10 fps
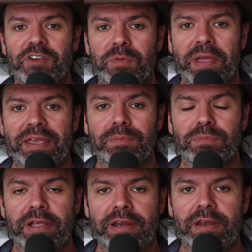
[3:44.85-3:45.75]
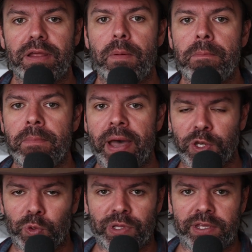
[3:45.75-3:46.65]
to be completed
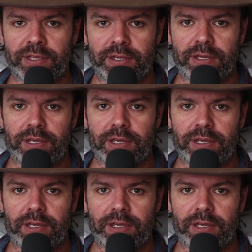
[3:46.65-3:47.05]
manually,